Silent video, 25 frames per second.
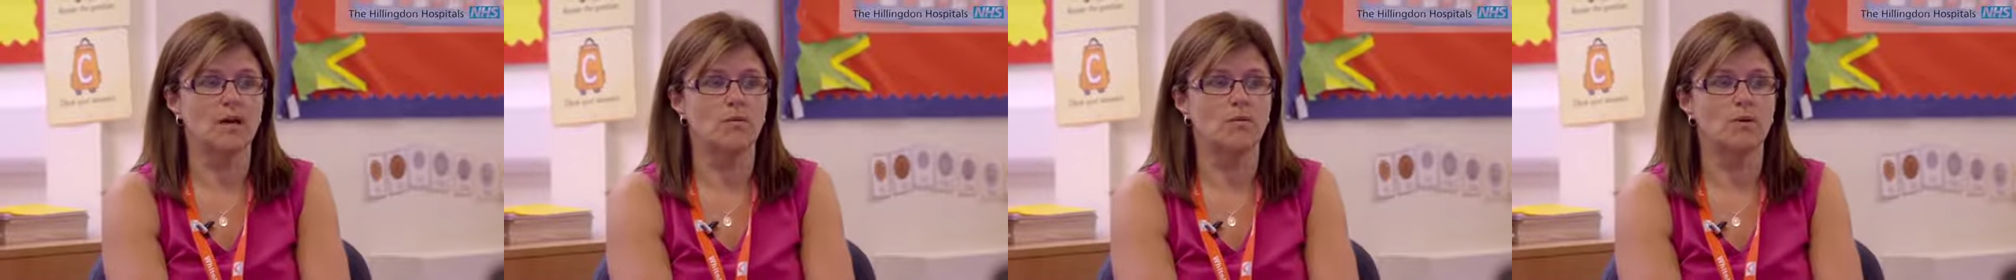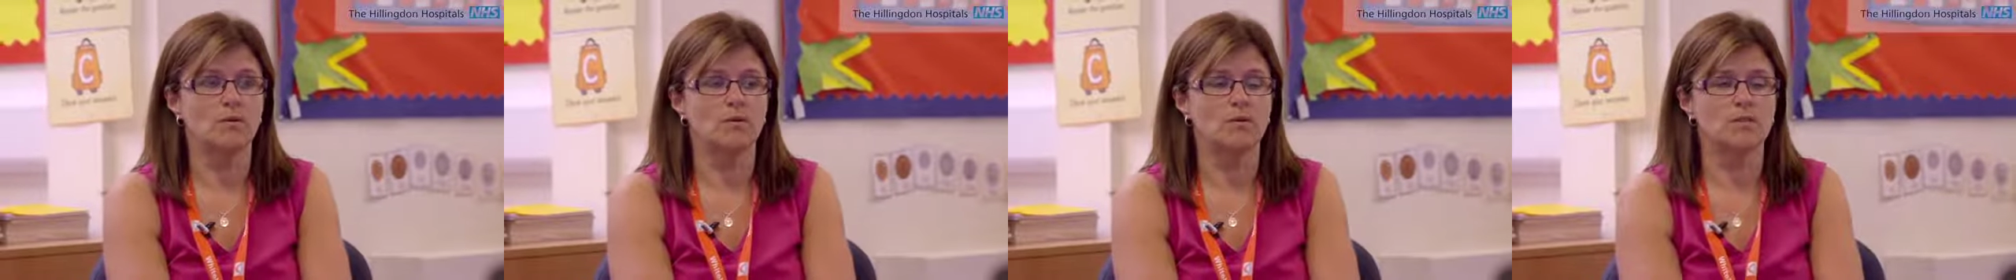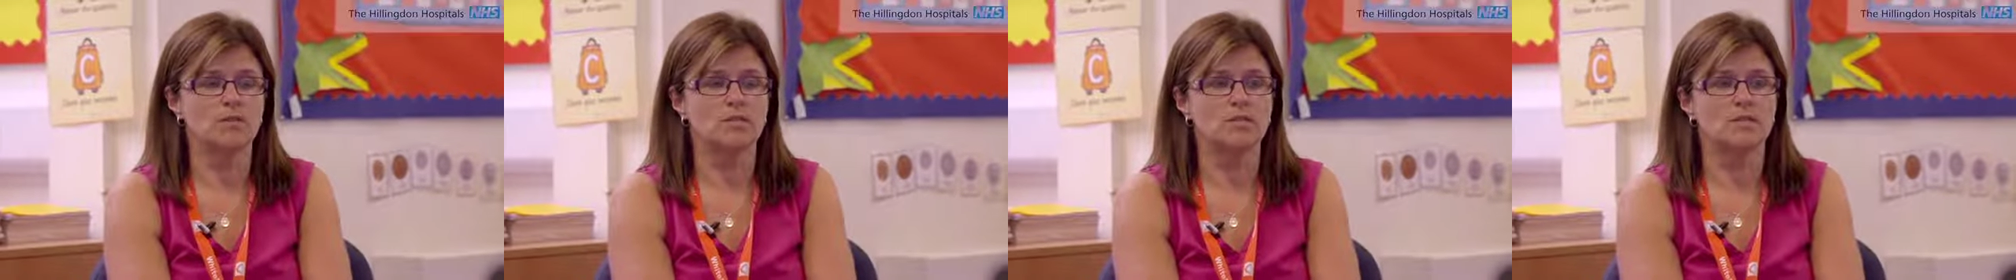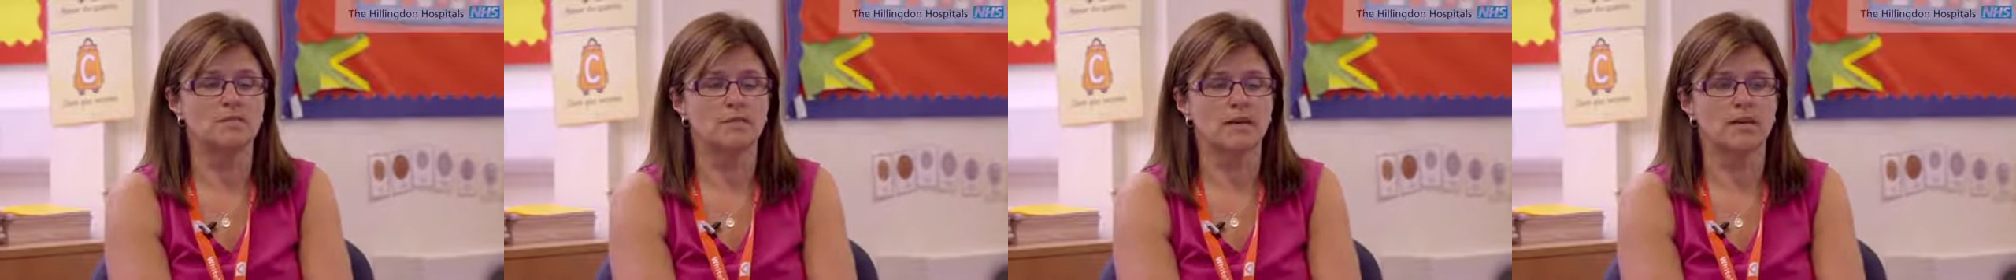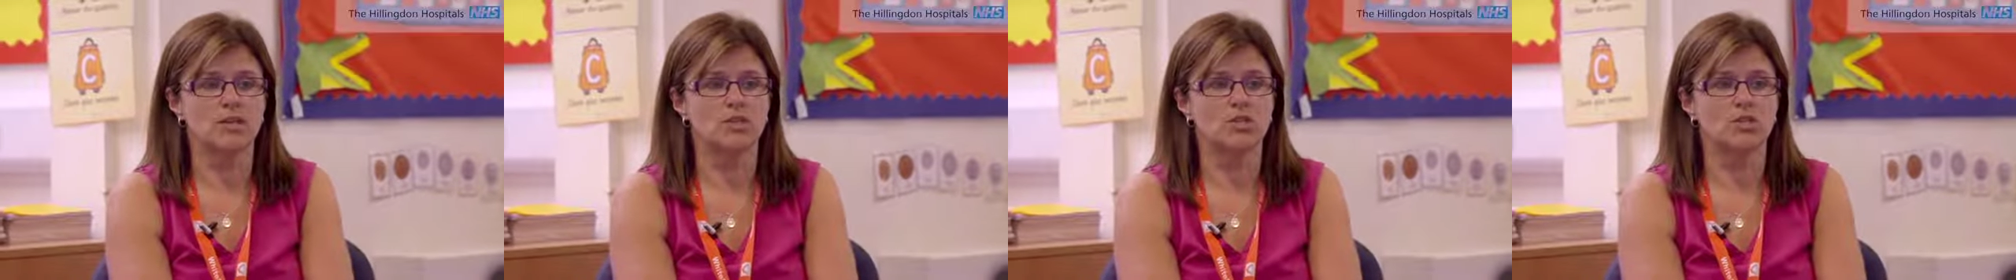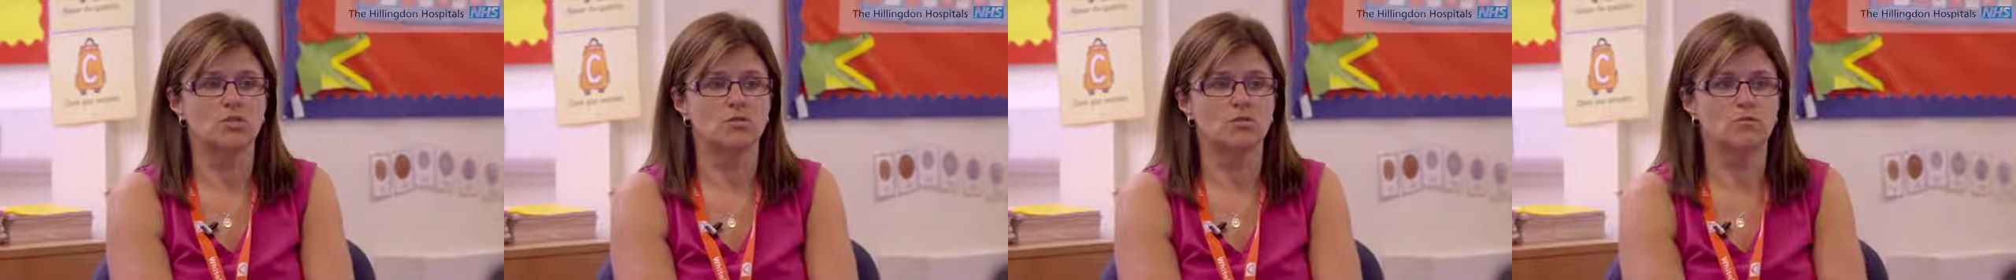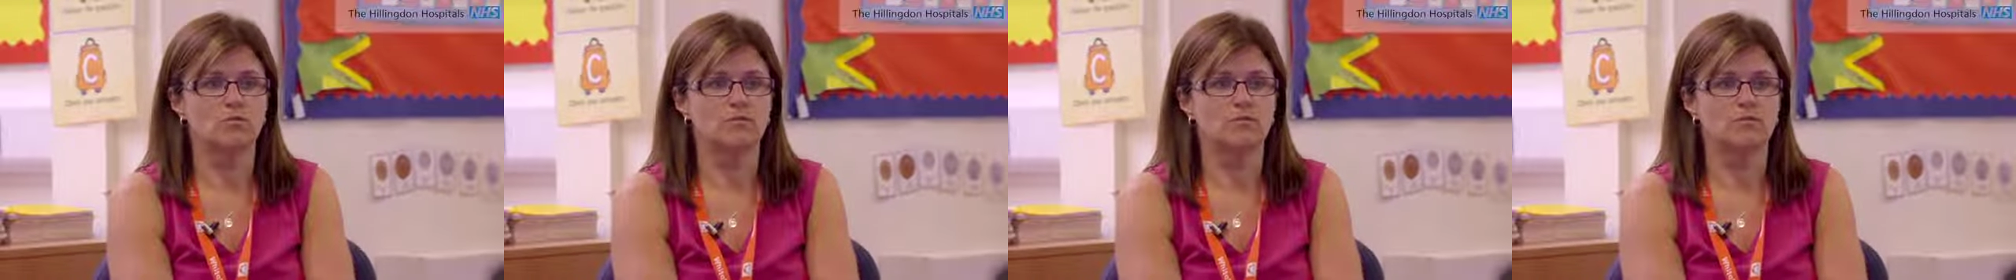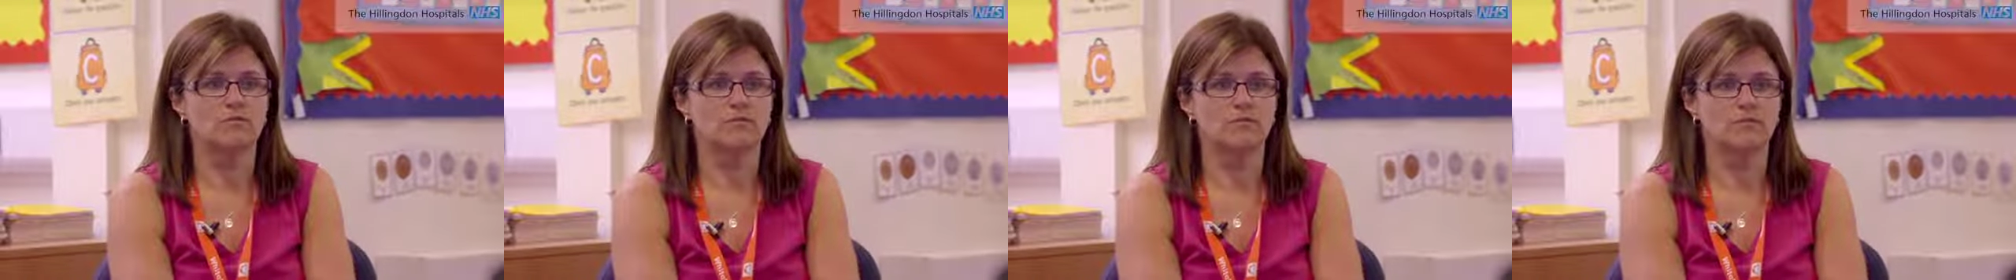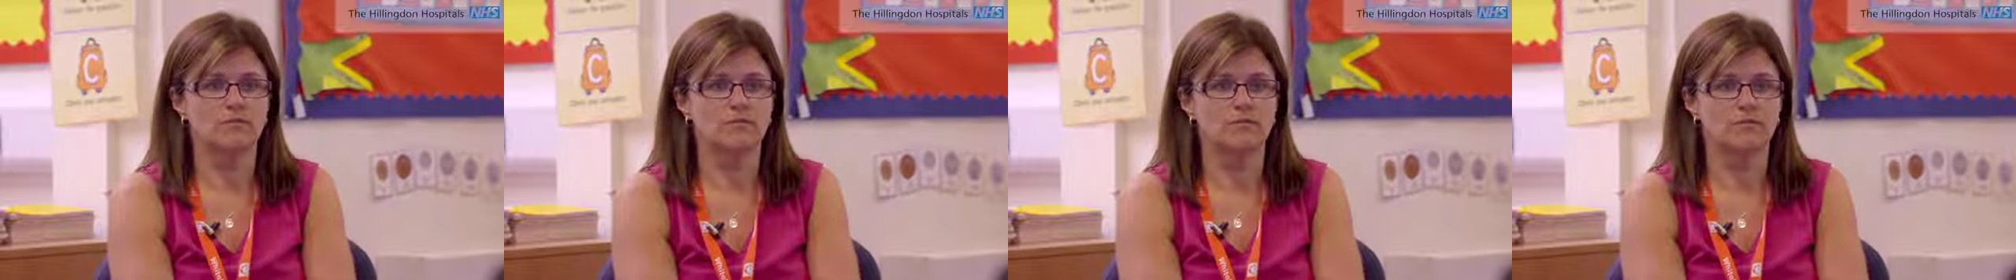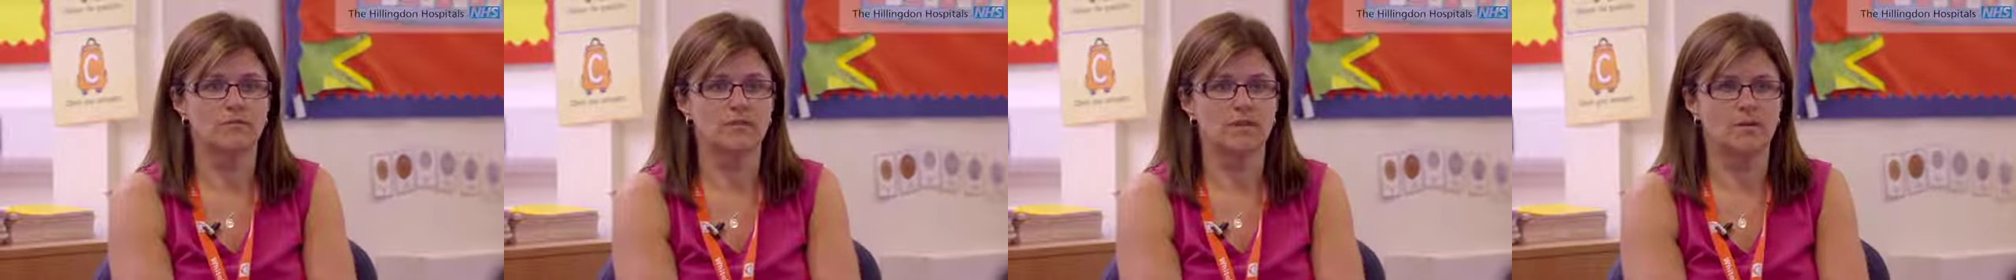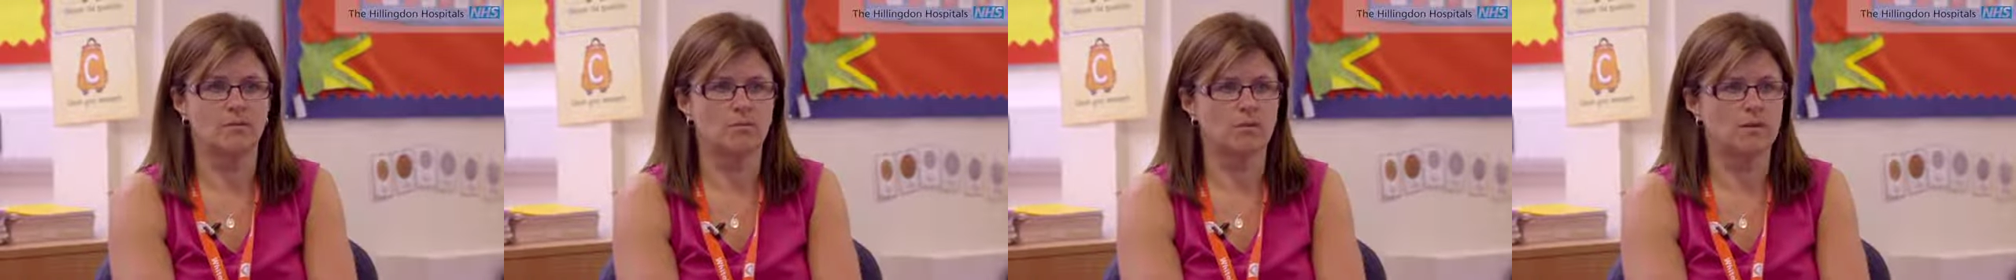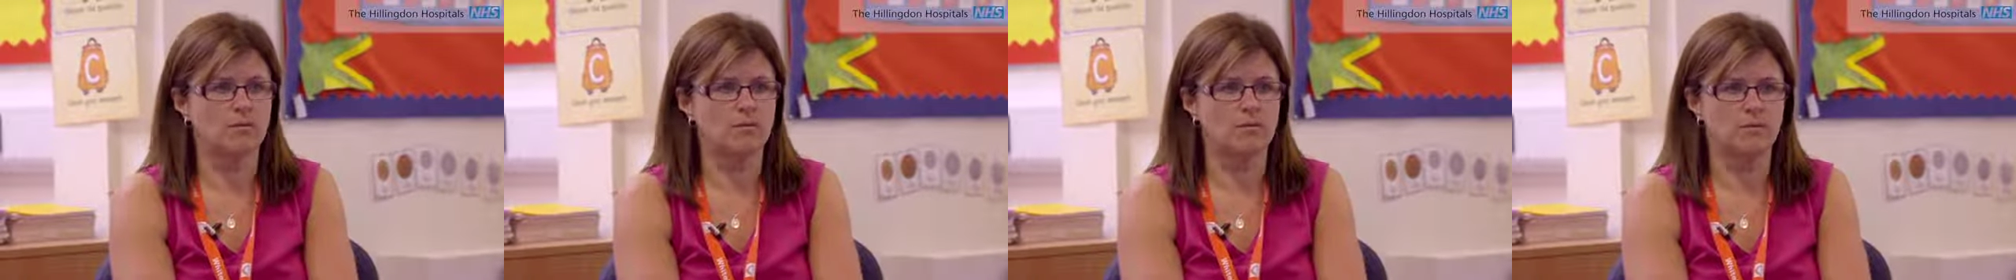we wanted to make sure
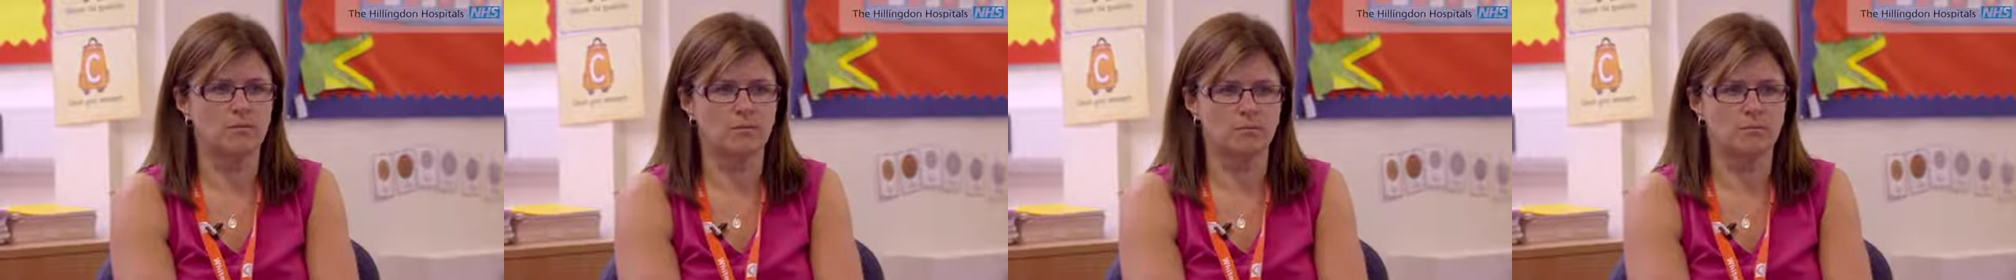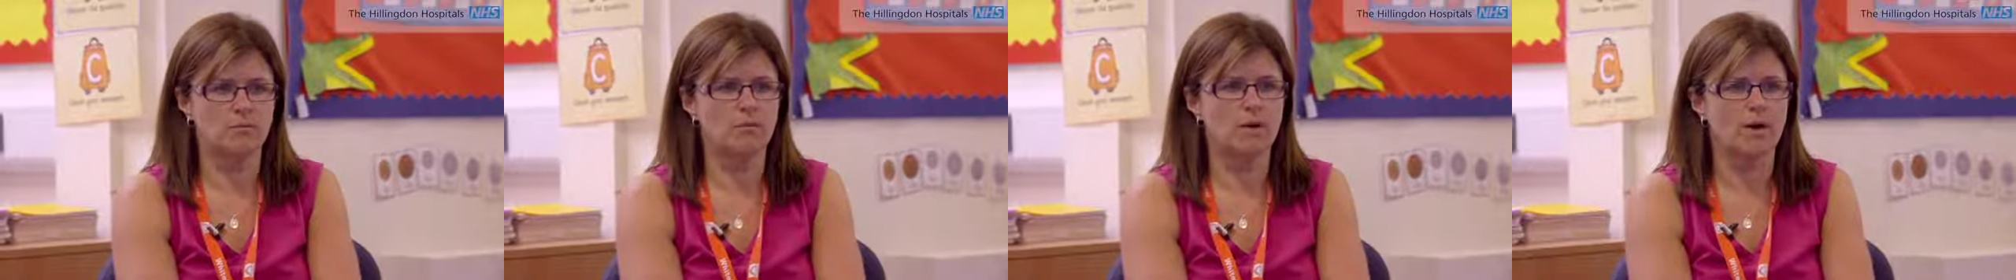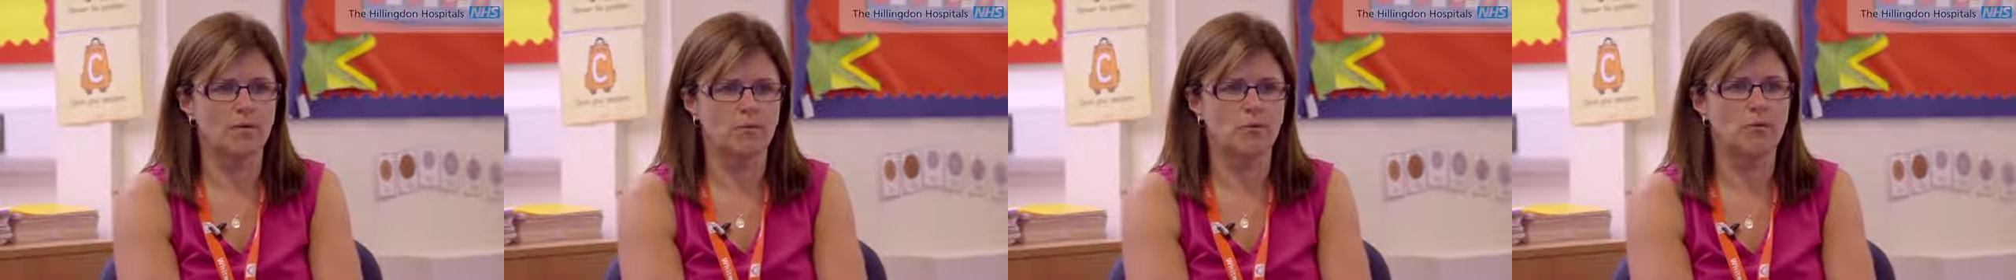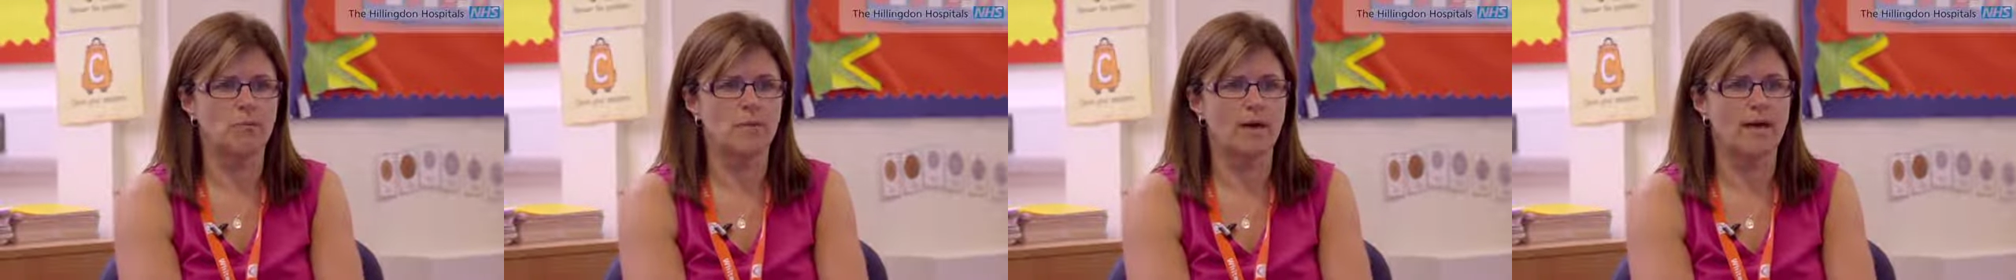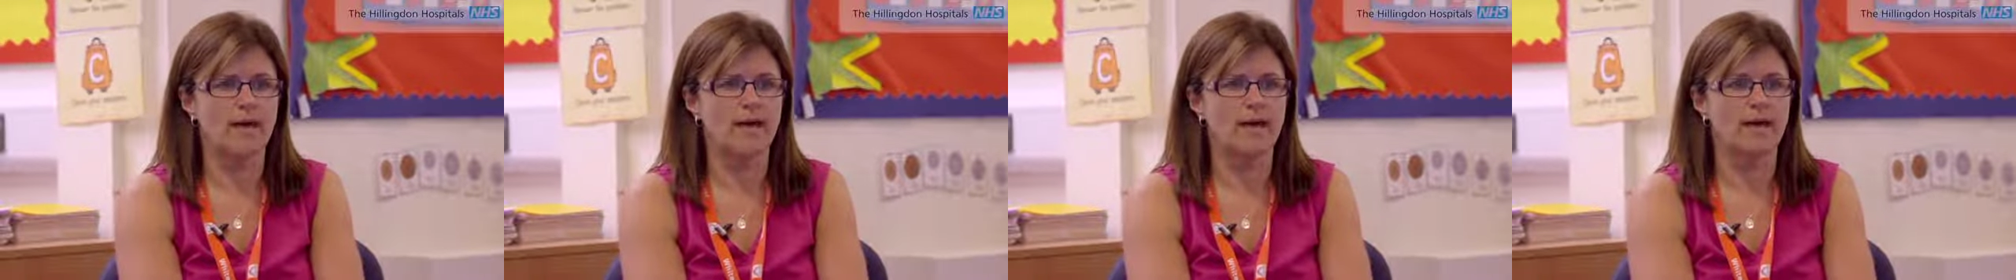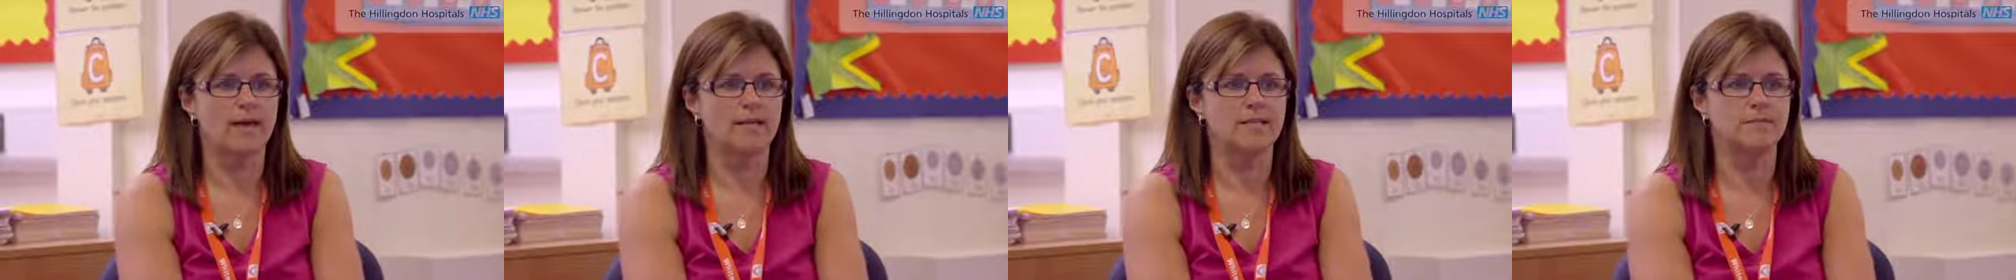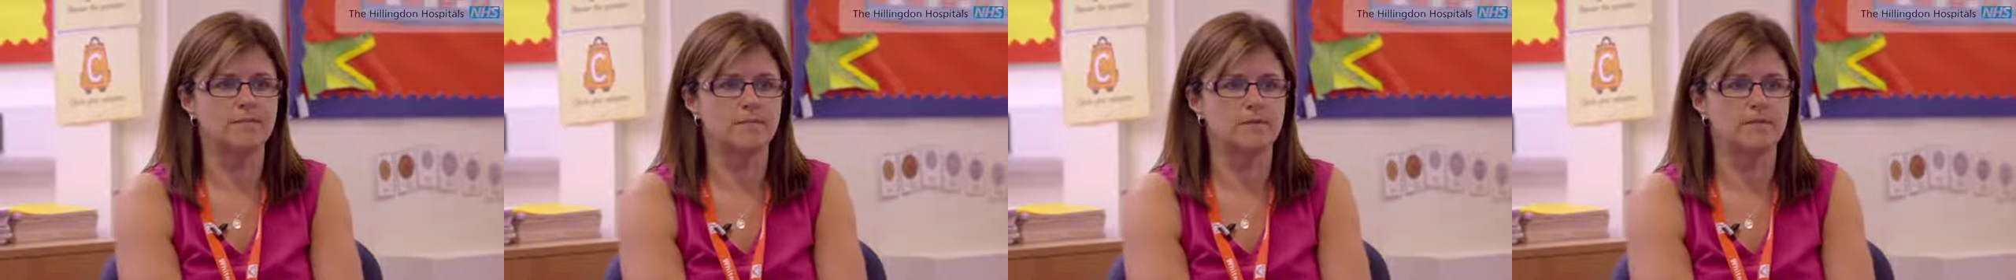that we were well prepared,